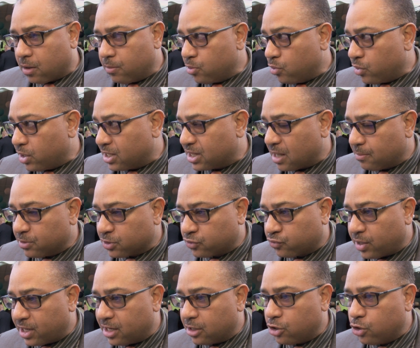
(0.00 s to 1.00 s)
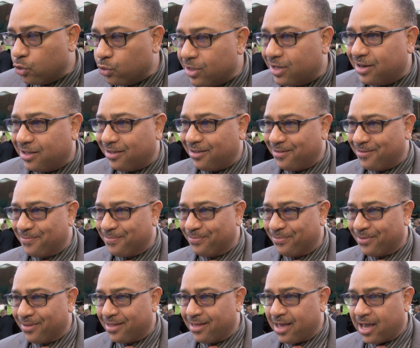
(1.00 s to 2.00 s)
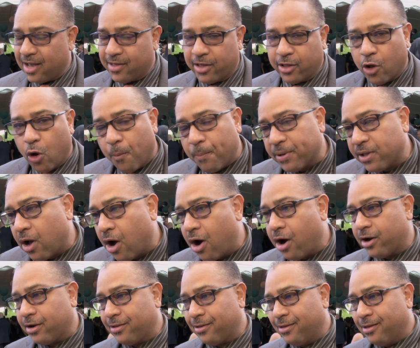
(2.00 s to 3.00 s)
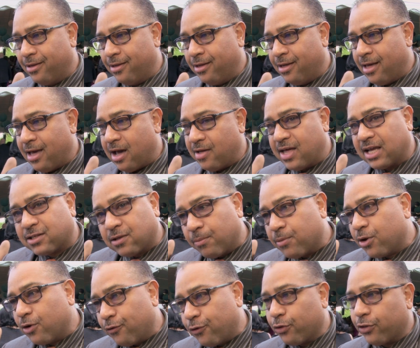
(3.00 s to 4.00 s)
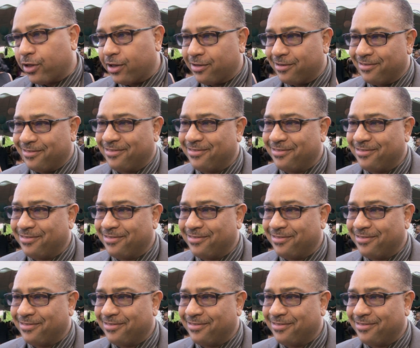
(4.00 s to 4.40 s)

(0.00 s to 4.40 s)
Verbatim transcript: community demonstrated unity and an open heart, and that's a beautiful thing.